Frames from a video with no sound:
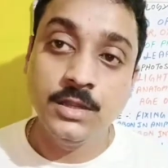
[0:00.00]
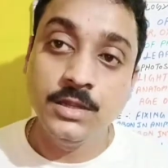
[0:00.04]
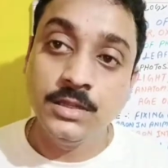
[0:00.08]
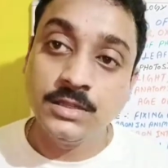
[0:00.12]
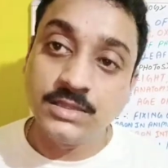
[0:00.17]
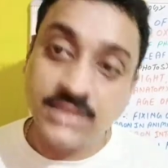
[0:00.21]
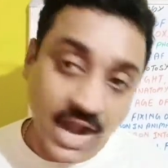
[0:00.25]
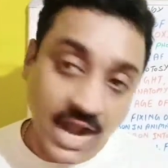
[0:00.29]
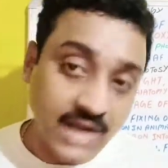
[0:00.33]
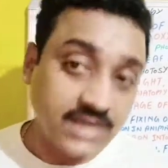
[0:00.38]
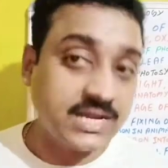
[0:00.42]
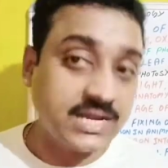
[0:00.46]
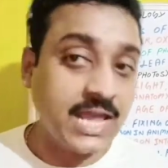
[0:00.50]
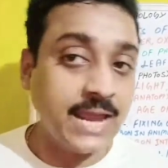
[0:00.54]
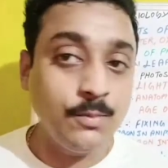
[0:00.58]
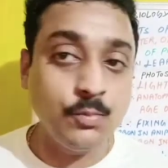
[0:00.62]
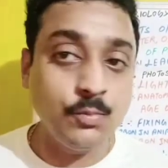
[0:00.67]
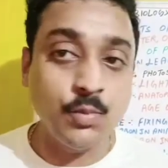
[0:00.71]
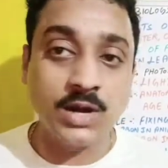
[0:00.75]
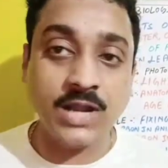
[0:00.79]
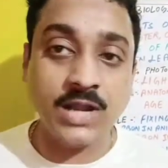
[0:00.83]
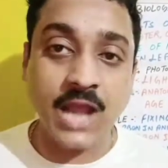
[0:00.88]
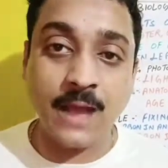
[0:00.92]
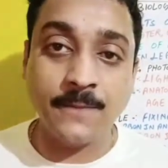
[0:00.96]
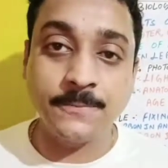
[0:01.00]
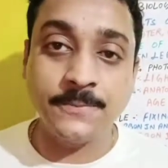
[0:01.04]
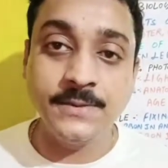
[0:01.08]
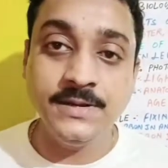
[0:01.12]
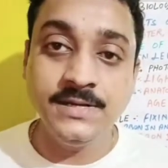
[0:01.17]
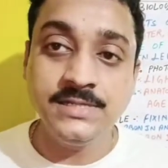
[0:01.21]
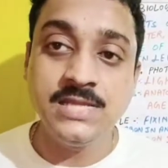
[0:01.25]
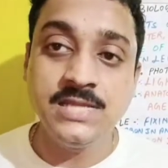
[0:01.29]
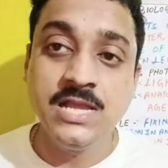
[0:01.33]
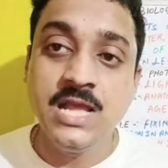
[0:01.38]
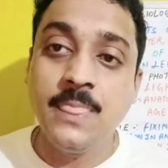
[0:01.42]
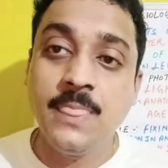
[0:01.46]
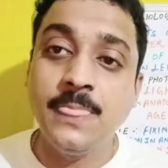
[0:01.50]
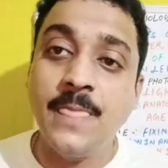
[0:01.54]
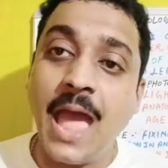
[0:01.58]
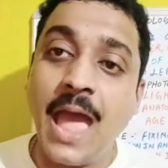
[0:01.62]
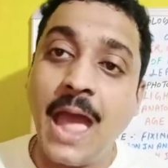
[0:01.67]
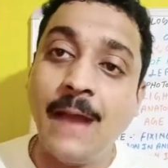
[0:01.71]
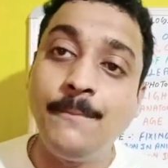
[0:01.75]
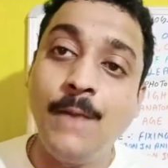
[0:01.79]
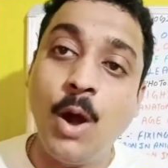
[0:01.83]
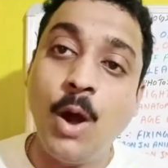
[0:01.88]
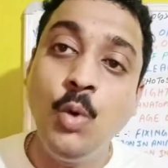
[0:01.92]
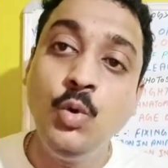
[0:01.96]
that time what happens? The
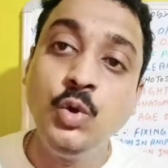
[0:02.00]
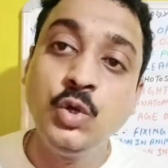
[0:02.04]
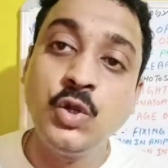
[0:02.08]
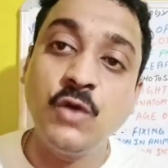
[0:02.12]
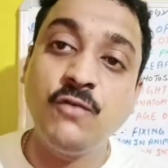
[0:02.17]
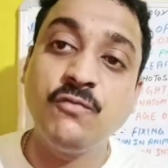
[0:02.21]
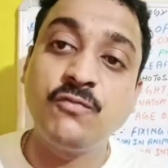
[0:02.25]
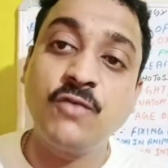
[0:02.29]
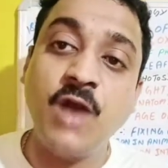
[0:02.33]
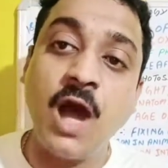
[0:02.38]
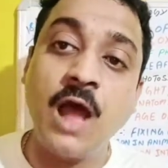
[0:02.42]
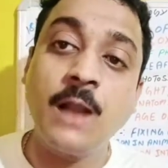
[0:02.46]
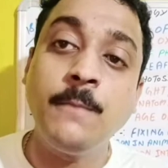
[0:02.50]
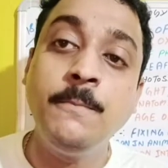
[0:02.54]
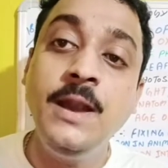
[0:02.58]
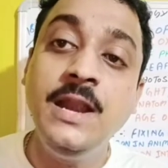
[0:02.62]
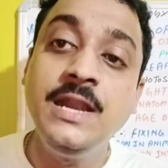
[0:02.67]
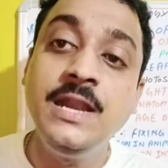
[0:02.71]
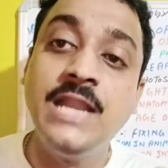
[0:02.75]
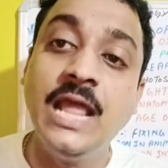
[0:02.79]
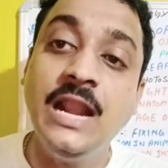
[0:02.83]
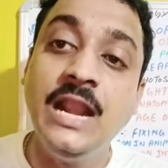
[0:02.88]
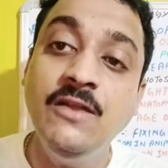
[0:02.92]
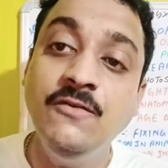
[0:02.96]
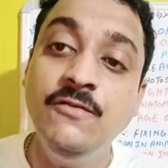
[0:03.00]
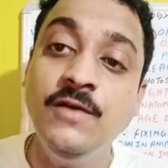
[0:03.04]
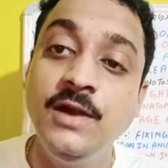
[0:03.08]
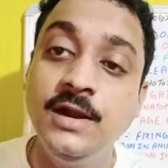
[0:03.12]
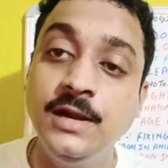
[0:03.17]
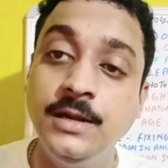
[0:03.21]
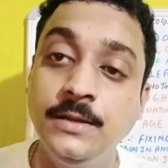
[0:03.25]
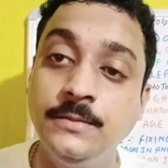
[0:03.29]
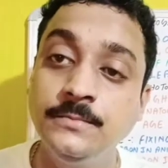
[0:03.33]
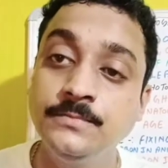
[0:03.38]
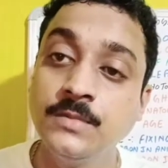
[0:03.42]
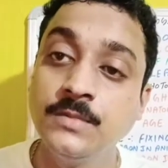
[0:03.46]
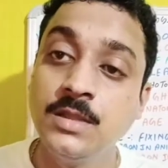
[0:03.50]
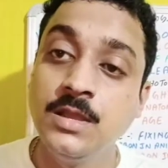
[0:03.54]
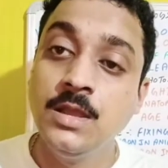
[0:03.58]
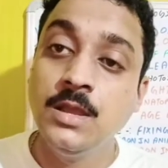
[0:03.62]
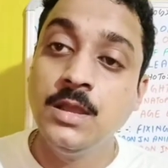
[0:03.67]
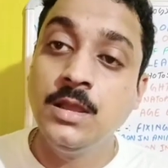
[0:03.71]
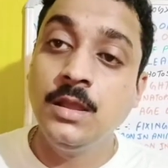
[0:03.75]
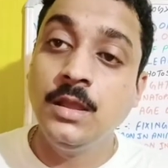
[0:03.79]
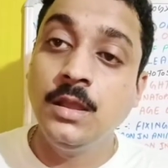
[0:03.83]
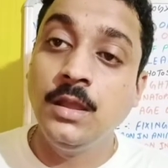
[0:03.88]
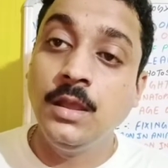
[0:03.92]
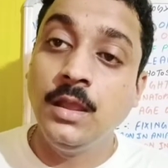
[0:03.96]
amount of carbon delivered
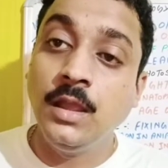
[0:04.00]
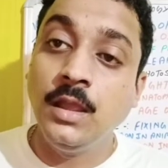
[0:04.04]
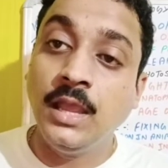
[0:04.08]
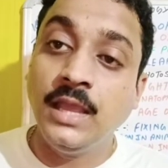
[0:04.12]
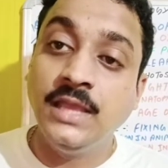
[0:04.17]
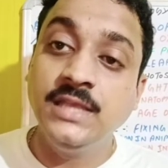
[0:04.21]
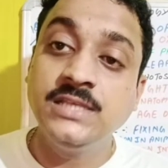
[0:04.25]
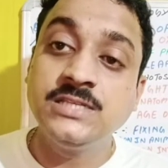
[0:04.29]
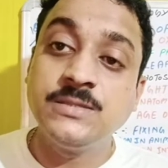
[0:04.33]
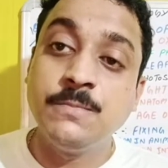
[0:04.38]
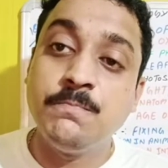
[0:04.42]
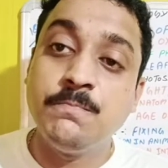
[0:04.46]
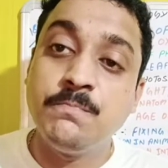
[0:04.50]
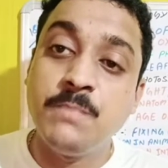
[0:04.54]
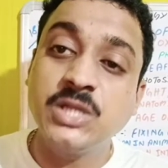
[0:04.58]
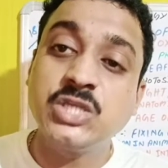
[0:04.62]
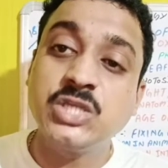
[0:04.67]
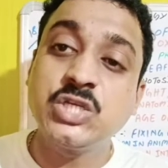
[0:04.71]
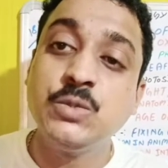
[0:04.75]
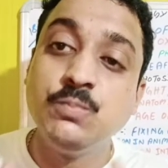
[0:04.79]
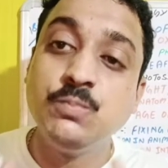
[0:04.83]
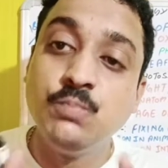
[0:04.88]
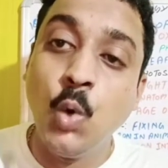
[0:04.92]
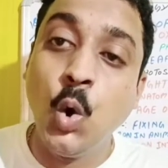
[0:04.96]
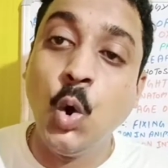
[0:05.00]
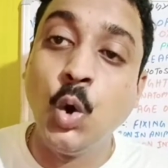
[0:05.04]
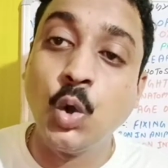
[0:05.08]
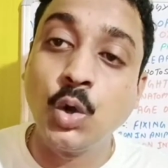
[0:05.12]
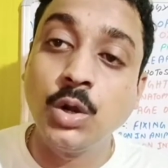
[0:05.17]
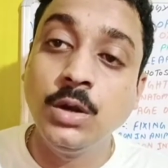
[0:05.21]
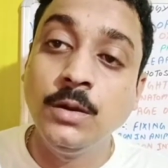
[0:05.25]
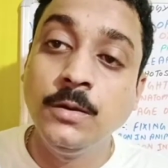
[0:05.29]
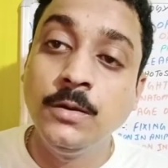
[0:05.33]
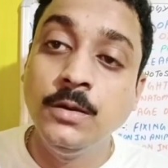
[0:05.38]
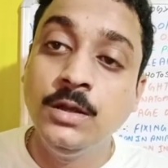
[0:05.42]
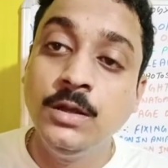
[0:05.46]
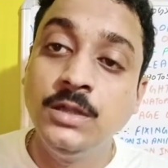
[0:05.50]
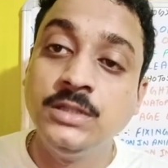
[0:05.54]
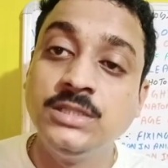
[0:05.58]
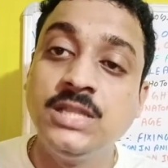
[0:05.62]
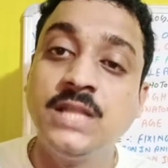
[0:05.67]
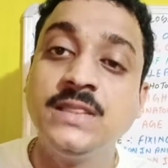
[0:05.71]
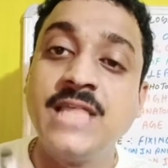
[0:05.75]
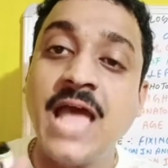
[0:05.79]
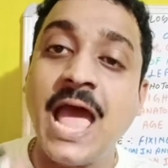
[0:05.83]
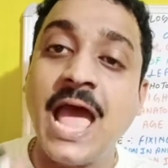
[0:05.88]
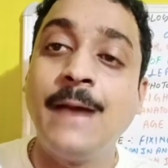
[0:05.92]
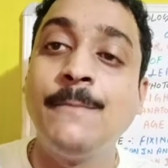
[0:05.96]
is much more than
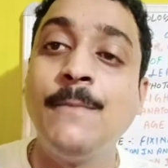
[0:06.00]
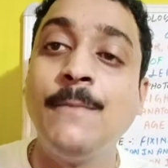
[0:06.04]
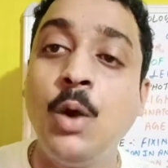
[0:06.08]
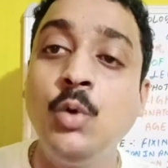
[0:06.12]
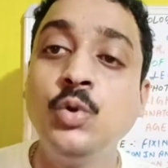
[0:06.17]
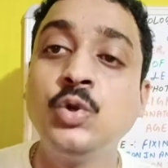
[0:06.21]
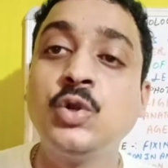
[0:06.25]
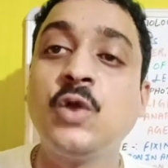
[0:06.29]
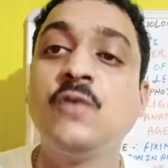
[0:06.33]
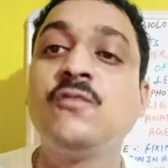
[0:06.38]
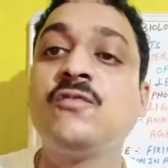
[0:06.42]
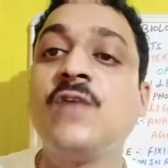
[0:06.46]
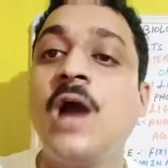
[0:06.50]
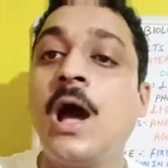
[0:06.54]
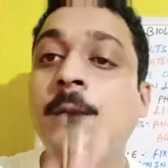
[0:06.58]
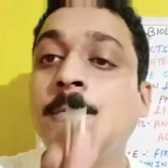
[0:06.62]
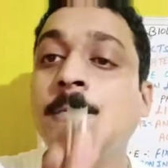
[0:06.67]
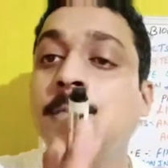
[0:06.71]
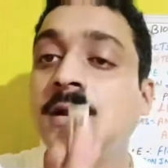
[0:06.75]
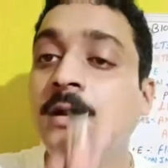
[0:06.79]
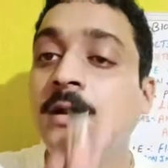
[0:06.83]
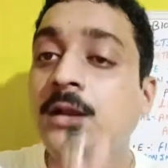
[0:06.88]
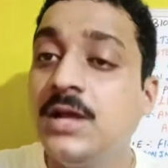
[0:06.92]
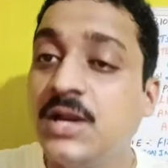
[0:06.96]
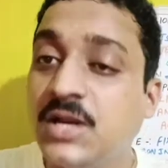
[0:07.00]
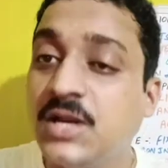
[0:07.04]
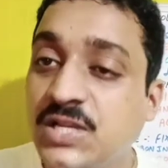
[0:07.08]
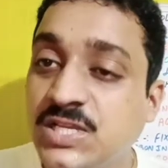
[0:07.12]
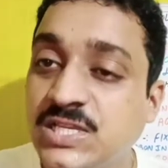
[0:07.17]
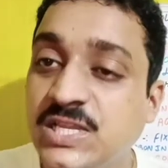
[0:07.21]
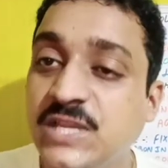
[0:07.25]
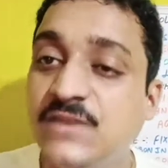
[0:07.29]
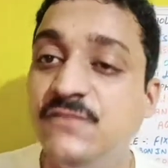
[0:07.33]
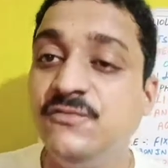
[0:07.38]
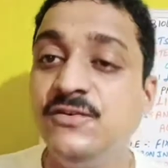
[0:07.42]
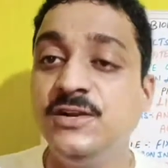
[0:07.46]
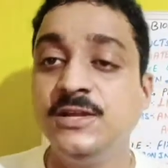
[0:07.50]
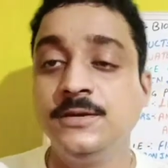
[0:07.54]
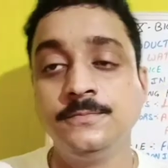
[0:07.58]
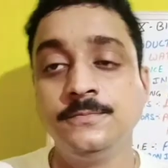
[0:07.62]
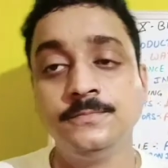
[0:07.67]
the amount of carbon received.